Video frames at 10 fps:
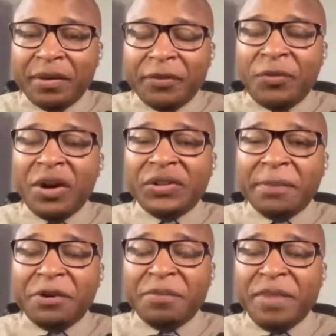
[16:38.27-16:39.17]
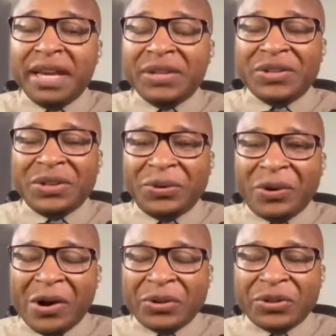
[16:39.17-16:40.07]
before he's able to make it to the
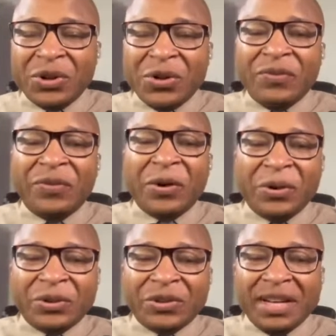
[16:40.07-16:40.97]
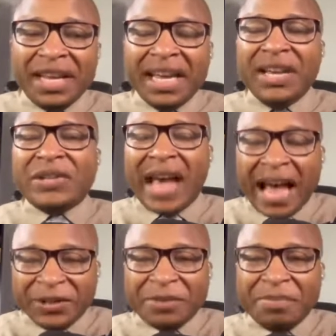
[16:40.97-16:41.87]
cross, first he's
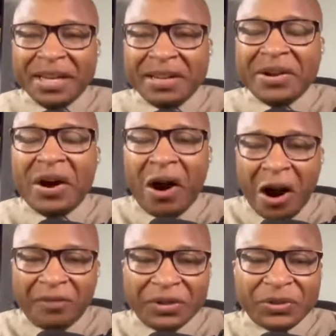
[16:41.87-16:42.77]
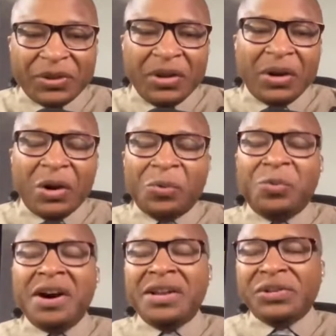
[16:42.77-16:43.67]
had to be harvested. Uh,
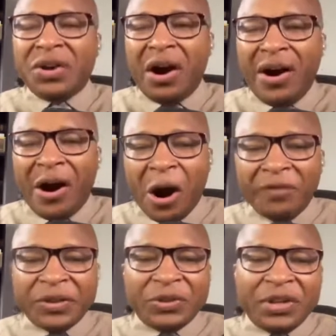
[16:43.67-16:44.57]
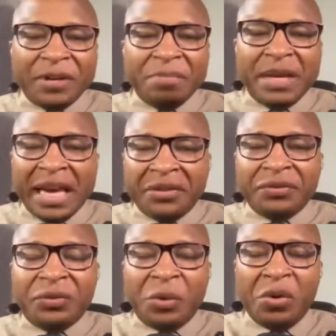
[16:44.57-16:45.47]
what does harvesting mean
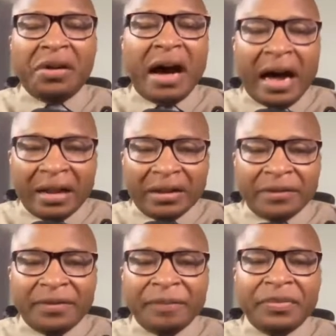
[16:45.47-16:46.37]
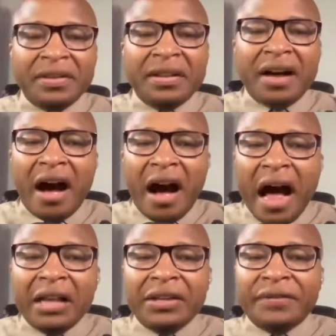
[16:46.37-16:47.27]
for the olive? The
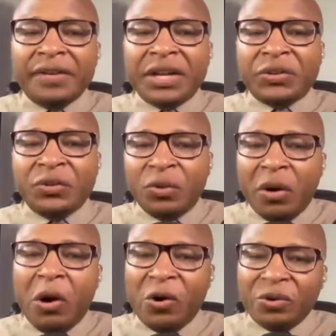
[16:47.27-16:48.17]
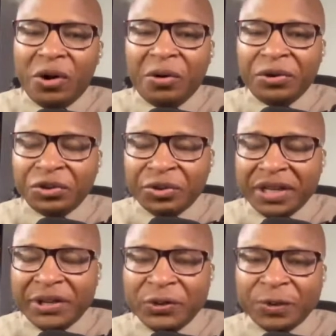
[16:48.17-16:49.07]
olive is grown on the
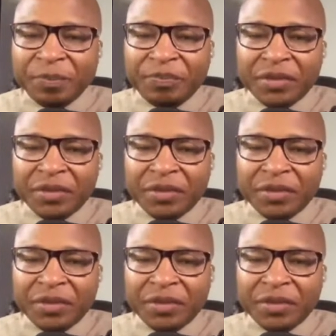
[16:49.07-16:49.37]
trees,